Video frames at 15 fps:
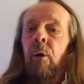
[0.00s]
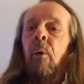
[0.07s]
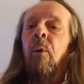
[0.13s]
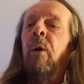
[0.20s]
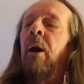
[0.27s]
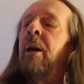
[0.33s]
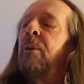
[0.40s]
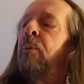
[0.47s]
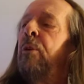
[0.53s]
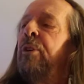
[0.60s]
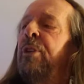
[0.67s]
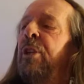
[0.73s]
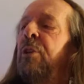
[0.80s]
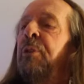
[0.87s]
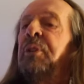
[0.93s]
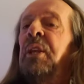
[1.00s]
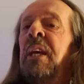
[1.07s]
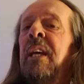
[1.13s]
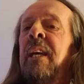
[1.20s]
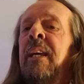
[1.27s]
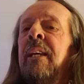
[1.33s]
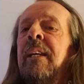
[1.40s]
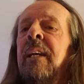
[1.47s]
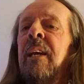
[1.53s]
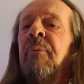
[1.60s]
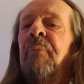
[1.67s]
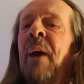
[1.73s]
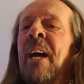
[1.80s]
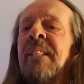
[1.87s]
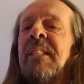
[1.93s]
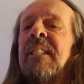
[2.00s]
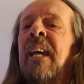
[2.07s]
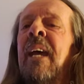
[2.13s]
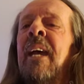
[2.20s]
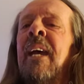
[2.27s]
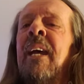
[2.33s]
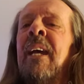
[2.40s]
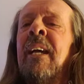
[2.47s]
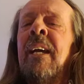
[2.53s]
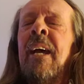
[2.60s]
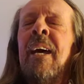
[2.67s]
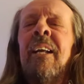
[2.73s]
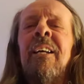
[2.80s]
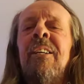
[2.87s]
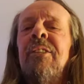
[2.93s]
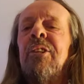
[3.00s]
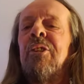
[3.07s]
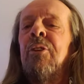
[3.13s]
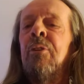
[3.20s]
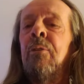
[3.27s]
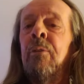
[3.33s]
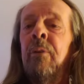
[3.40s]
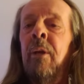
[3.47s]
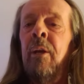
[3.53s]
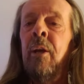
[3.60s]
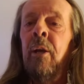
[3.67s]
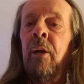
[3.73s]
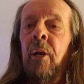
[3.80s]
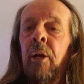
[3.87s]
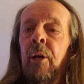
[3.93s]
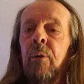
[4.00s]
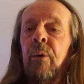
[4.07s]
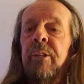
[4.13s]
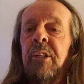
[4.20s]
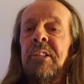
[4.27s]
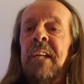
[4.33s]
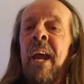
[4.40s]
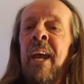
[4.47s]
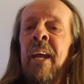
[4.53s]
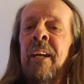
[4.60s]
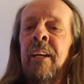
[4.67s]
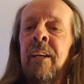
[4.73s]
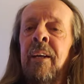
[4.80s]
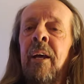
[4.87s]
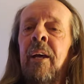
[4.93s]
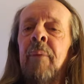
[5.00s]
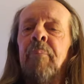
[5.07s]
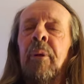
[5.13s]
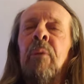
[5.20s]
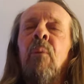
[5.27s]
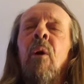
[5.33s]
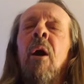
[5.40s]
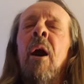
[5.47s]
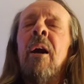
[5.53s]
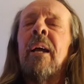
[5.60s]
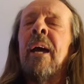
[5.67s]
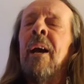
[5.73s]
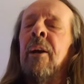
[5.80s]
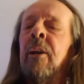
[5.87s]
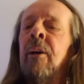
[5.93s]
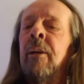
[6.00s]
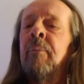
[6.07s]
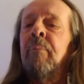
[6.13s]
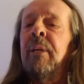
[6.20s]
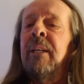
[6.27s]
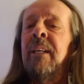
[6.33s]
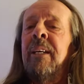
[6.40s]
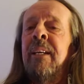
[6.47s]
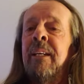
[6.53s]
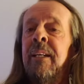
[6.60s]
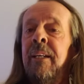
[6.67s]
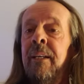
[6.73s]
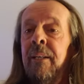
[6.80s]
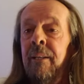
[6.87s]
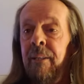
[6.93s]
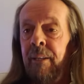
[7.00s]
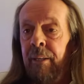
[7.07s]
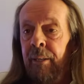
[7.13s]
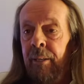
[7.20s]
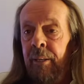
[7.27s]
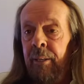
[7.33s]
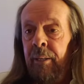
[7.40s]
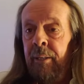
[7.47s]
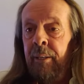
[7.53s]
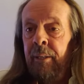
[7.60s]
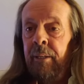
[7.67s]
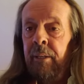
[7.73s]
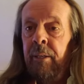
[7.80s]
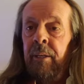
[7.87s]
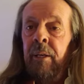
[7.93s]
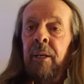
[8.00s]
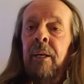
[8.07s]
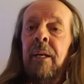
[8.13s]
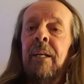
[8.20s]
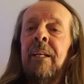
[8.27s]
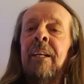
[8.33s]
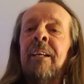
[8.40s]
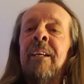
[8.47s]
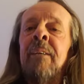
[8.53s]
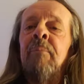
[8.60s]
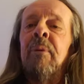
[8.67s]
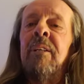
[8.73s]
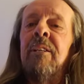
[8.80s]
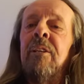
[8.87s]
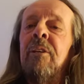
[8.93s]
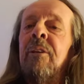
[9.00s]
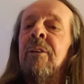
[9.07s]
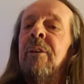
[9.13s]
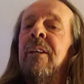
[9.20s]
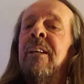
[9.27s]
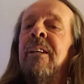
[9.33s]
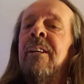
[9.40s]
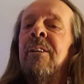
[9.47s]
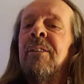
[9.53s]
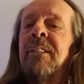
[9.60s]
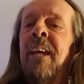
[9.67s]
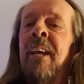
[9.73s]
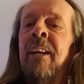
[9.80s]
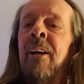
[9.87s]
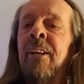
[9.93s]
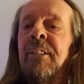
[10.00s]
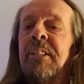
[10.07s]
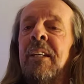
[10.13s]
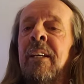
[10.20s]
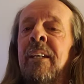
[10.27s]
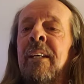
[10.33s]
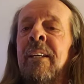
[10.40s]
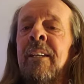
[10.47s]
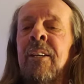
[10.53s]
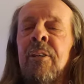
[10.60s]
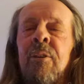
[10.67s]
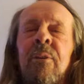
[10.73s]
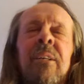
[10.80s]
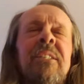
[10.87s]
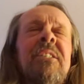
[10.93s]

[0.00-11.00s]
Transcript: What would you think if I sang out of tune? Would you stand up and walk out on me? Lend me your ears and I'll sing you a